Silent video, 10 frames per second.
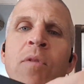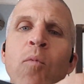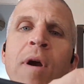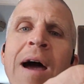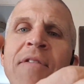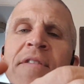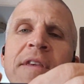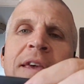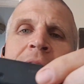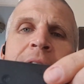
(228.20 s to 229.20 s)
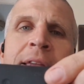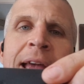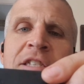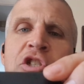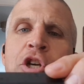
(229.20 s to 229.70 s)
where obviously it
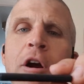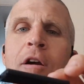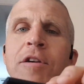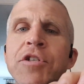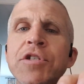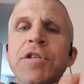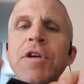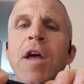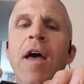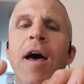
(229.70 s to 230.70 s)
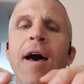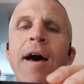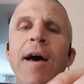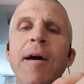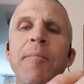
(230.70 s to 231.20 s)
gets charged,
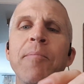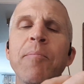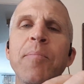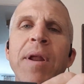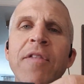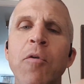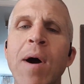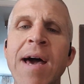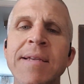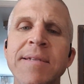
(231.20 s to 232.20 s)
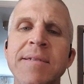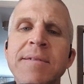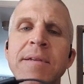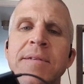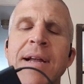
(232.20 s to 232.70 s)
but otherwise
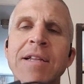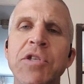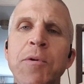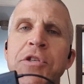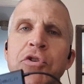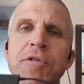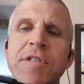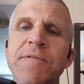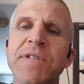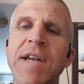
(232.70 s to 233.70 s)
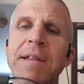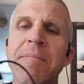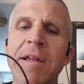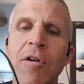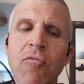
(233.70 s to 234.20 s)
it's not too intrusive,
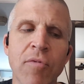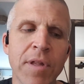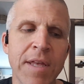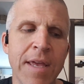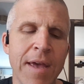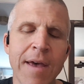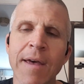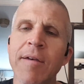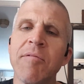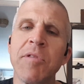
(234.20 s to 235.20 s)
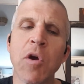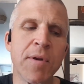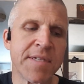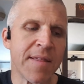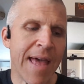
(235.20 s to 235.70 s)
and I don't really
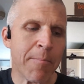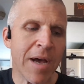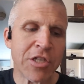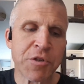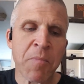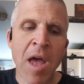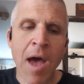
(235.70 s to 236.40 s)
notice it that much.